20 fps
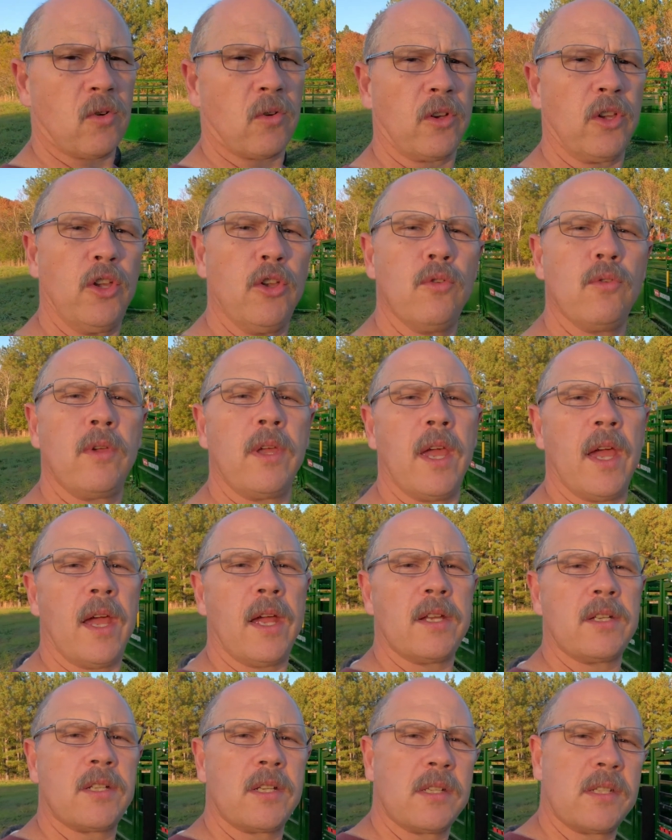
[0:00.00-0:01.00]
or Q
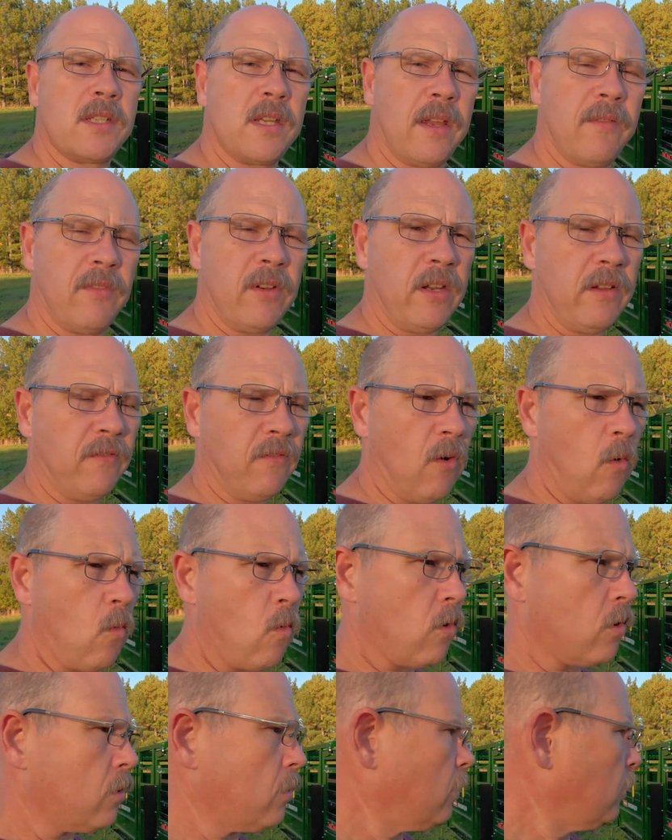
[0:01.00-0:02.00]
Catch 74.